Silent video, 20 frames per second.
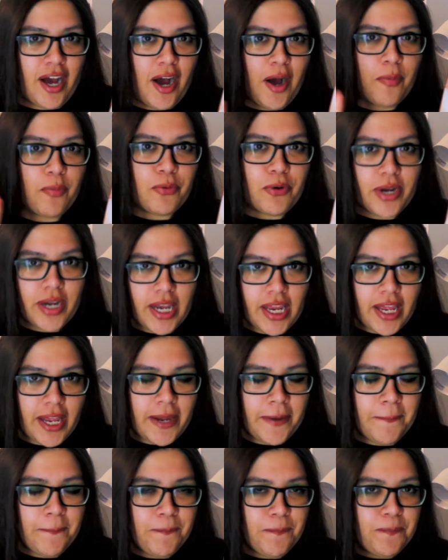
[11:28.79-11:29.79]
a
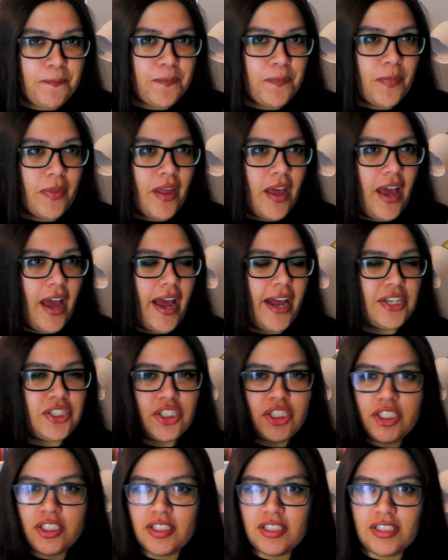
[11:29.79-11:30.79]
pretty, and
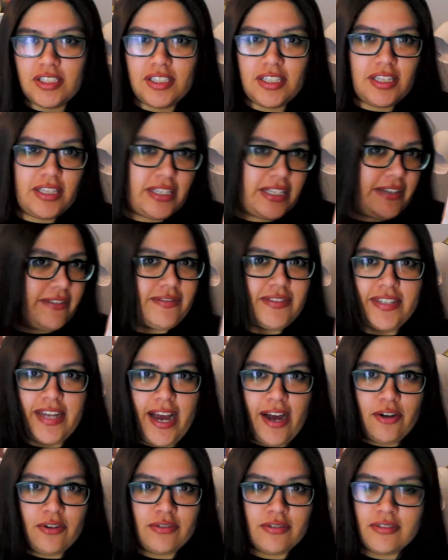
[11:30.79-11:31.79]
she just leaves
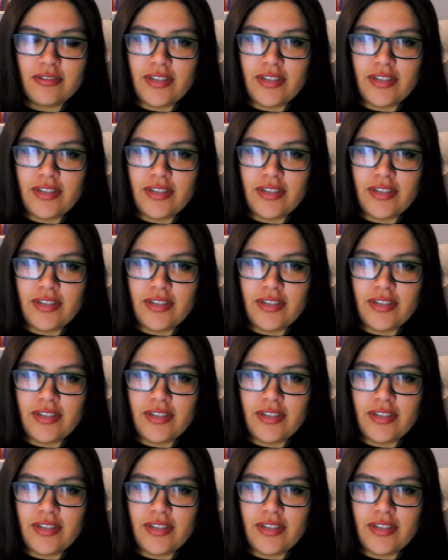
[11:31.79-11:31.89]
town.